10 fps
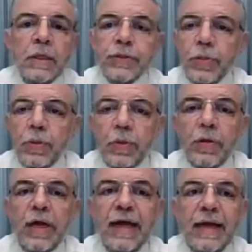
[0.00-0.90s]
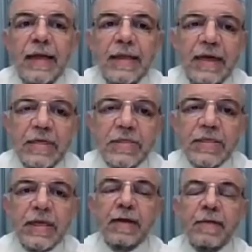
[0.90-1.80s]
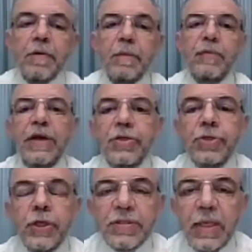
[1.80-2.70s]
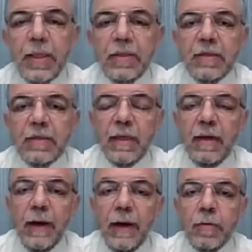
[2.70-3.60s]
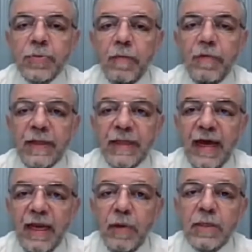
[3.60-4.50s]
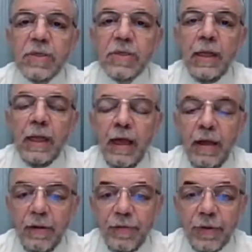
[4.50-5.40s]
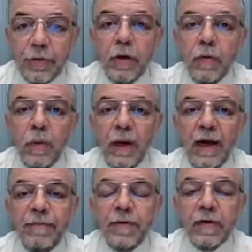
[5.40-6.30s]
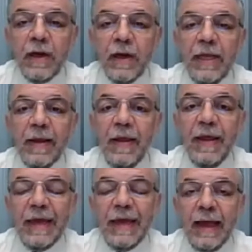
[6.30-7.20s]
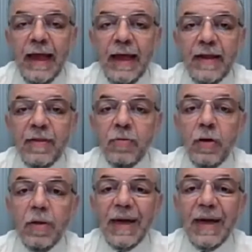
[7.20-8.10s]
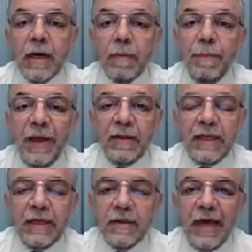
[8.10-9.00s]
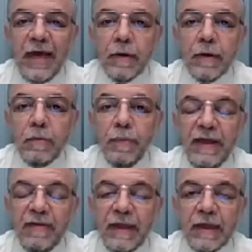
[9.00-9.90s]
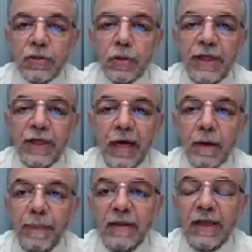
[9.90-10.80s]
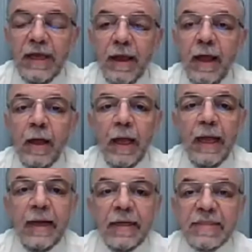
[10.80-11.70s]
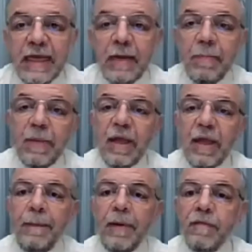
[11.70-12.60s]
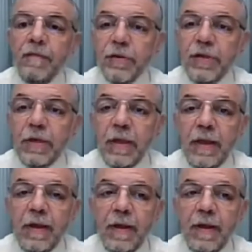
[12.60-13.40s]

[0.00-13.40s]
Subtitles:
So the history from the nature started by observing the animals. The dog, after running, the dog are panting. They are not breathing, so they are panting. Same, it happened for the